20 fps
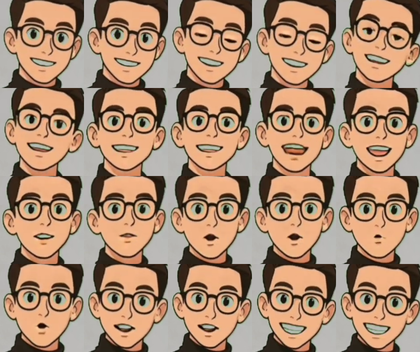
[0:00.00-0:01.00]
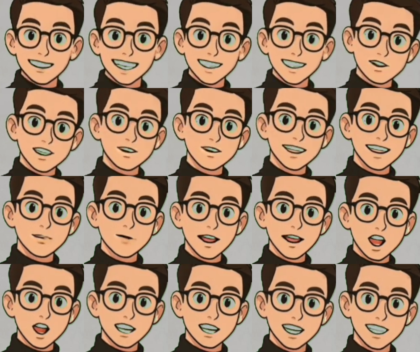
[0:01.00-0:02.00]
seems only twice as
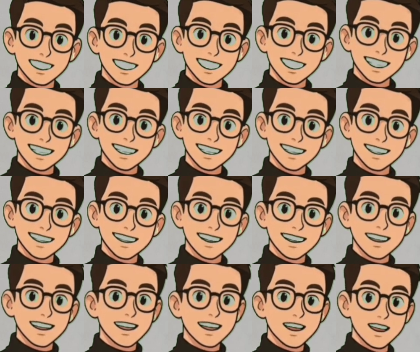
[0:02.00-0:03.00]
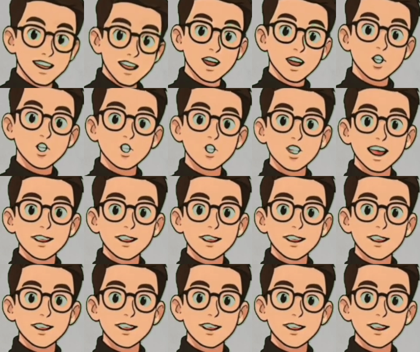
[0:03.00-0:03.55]
loud as the least intense sound.